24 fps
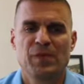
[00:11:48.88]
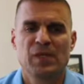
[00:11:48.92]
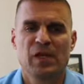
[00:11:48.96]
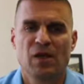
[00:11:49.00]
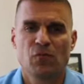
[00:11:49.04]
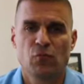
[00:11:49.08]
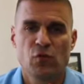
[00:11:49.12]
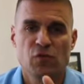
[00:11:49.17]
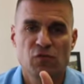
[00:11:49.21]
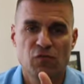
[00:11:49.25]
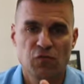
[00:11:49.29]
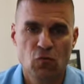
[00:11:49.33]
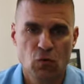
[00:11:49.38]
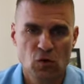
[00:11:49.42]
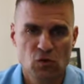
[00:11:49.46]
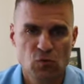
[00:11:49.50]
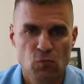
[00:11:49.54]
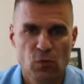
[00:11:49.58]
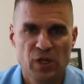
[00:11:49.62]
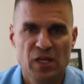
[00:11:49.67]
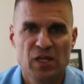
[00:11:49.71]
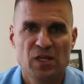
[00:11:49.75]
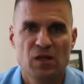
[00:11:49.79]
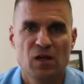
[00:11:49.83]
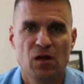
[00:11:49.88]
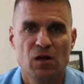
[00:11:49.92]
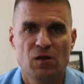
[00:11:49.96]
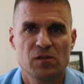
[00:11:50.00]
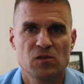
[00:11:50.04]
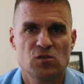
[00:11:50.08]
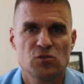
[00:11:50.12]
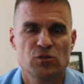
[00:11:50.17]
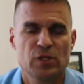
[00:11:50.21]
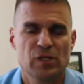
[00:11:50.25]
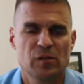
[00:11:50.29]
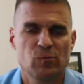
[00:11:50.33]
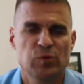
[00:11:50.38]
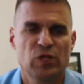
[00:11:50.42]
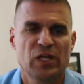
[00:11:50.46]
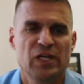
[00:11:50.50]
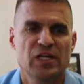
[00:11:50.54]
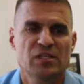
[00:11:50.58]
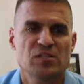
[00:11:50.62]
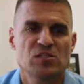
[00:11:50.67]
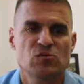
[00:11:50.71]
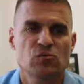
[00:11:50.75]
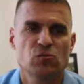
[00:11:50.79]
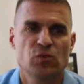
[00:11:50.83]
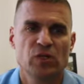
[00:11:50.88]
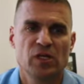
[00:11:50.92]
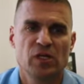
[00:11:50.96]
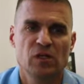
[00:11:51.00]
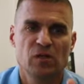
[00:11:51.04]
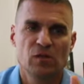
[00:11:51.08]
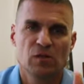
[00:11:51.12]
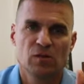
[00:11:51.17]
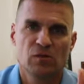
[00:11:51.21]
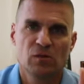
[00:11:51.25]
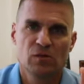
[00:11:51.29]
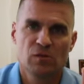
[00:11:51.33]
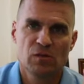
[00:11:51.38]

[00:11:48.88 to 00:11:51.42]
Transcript: Every fourth week on the training plans, we